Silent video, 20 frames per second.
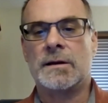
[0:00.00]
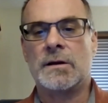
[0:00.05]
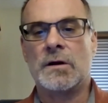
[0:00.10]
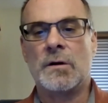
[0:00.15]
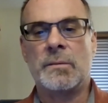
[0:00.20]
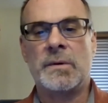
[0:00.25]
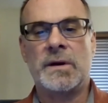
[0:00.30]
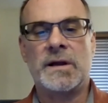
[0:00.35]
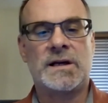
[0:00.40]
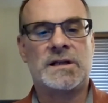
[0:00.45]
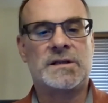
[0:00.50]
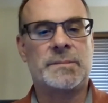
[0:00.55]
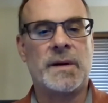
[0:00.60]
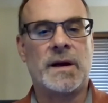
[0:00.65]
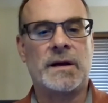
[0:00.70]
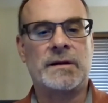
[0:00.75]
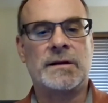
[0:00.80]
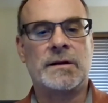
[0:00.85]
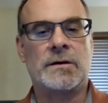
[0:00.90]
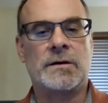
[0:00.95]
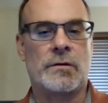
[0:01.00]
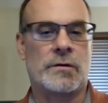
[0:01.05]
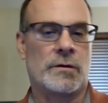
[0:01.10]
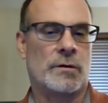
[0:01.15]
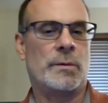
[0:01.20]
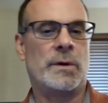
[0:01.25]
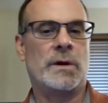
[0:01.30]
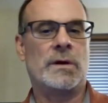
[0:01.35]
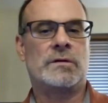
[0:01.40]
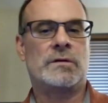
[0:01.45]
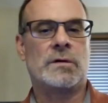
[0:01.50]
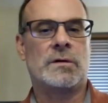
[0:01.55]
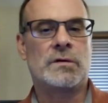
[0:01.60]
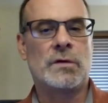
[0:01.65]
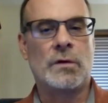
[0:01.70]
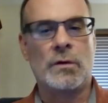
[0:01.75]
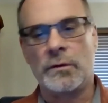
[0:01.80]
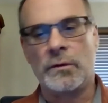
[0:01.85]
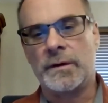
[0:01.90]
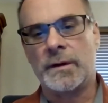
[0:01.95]
nobody expected or the realtor
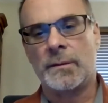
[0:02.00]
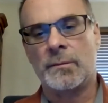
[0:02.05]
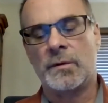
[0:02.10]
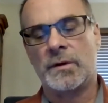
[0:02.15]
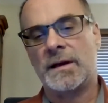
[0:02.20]
told them